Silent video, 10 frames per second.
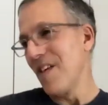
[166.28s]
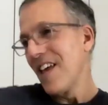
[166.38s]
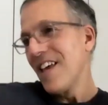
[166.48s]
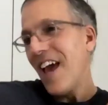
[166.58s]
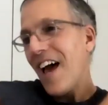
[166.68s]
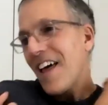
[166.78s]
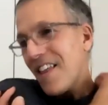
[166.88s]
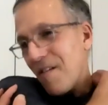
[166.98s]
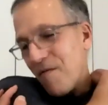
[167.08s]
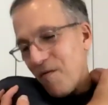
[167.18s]
Yeah, I
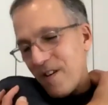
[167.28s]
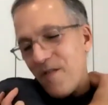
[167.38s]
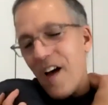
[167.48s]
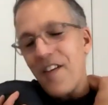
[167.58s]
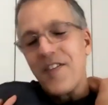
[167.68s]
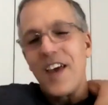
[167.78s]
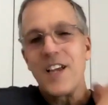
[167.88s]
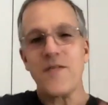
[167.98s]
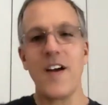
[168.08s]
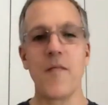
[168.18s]
think, first of all,
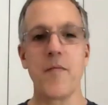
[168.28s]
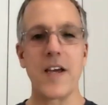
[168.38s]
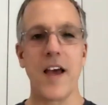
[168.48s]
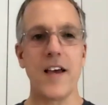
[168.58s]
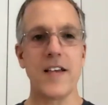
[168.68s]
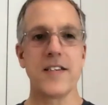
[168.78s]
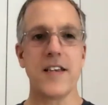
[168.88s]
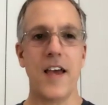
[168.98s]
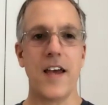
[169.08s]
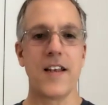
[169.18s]
thanks for having me, guys,
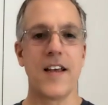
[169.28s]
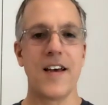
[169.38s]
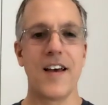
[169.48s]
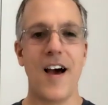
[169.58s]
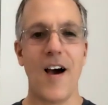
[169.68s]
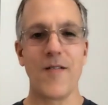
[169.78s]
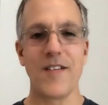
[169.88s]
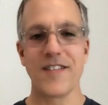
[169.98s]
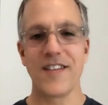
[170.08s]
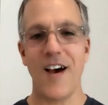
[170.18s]
and
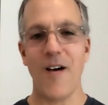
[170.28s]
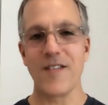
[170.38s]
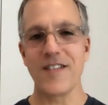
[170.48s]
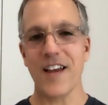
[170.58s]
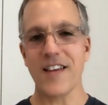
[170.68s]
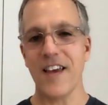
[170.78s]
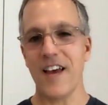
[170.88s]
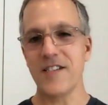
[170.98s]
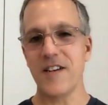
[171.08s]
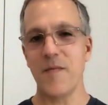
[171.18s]
always like to
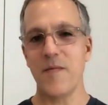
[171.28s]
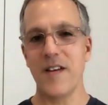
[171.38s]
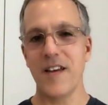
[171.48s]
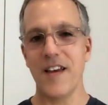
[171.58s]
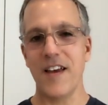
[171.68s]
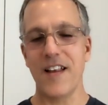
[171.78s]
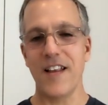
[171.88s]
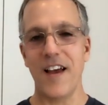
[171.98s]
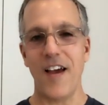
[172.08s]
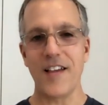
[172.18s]
catch up. And
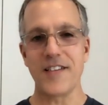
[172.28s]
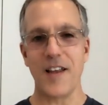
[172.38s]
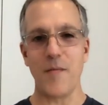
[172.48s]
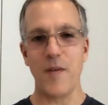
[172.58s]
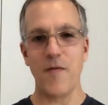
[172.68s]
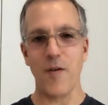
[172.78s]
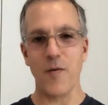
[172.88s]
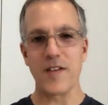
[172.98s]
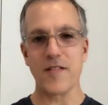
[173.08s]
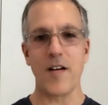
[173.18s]
I said it before
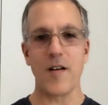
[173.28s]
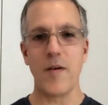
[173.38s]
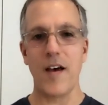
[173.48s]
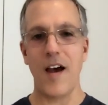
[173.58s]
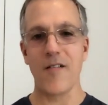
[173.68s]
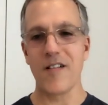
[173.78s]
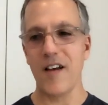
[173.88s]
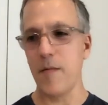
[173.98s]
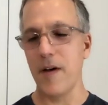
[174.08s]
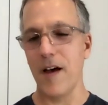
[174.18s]
we started that, Howard,
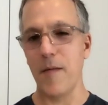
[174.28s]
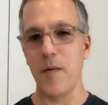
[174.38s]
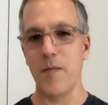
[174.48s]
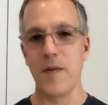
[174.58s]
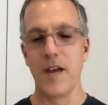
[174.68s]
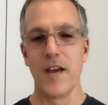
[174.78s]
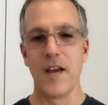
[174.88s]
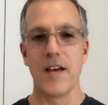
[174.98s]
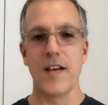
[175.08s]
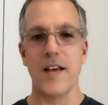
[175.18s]
I'm
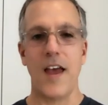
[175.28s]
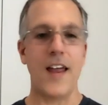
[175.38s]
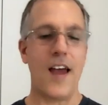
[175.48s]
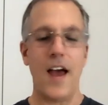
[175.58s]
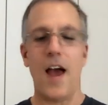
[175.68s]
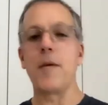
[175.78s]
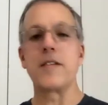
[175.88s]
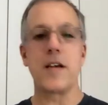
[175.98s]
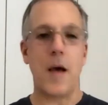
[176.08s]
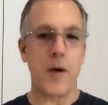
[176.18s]

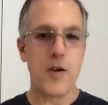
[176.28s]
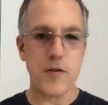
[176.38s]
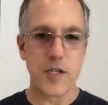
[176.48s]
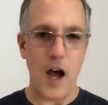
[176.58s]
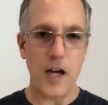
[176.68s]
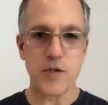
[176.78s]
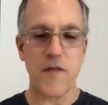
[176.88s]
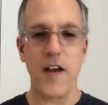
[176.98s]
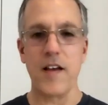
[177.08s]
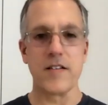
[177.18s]
a huge Dodger
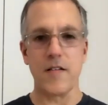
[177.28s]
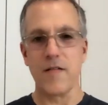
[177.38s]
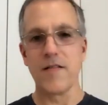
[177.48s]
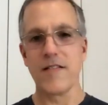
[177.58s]
fan, so